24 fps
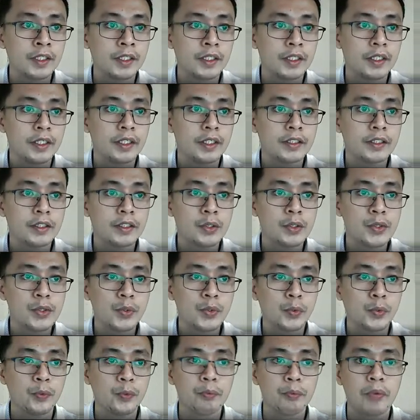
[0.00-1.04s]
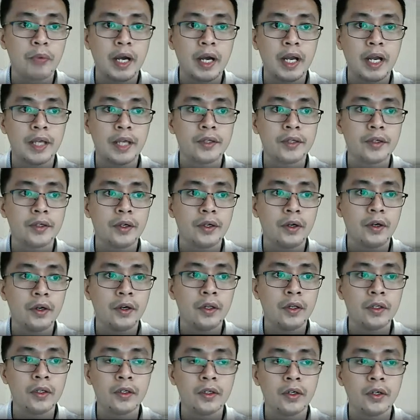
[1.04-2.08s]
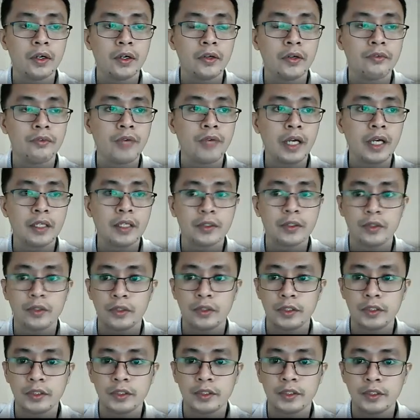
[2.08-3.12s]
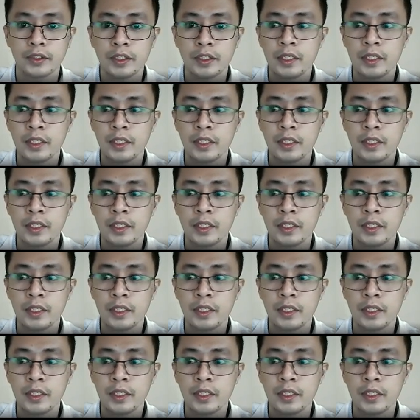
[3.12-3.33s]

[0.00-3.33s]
is used to combine all your vectors